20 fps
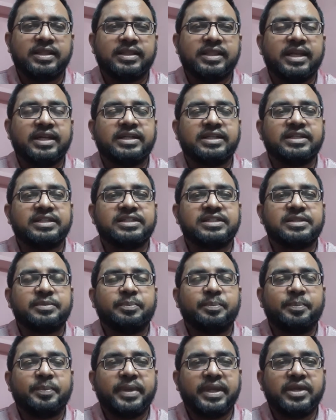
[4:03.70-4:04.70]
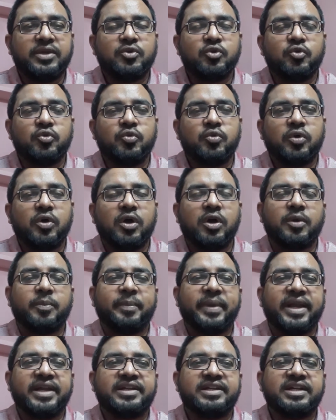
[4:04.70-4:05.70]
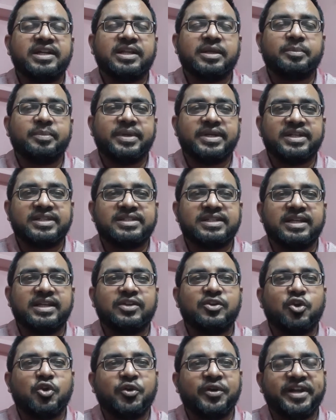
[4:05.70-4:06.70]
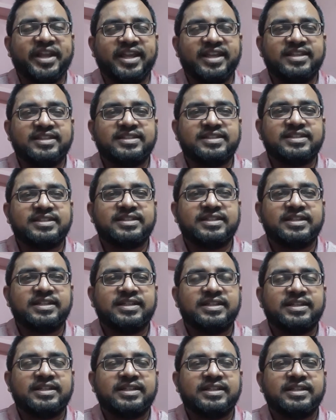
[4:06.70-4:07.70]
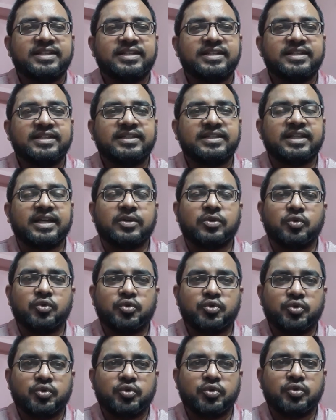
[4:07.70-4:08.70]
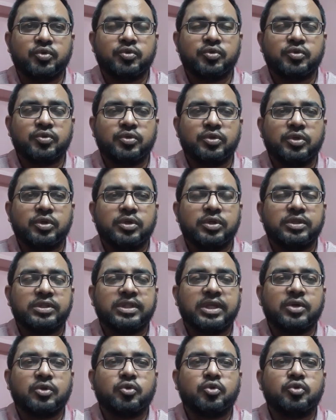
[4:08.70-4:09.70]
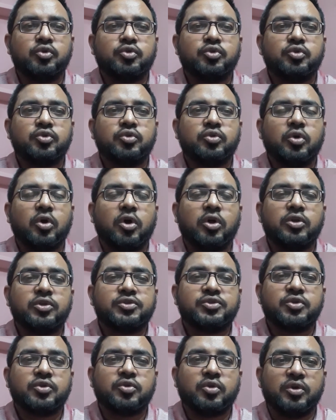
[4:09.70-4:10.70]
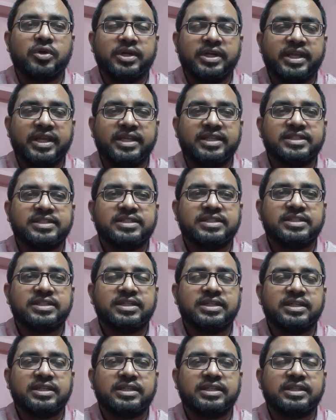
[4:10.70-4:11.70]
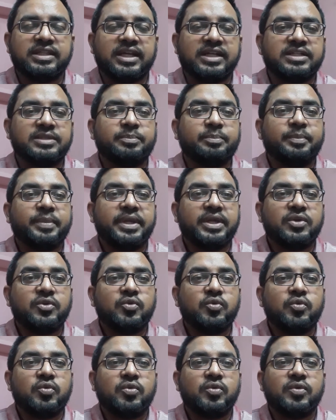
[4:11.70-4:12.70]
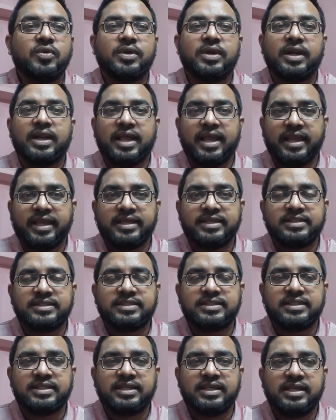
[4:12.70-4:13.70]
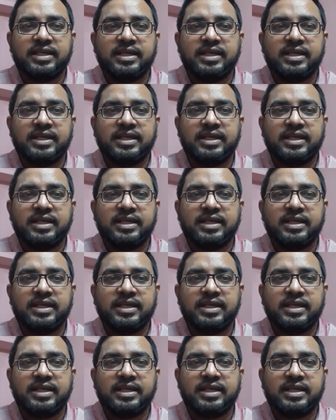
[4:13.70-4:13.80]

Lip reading: that is PQ or pancreatic beta cell contains the Glute2. The Glute2 also contains that PQ likes.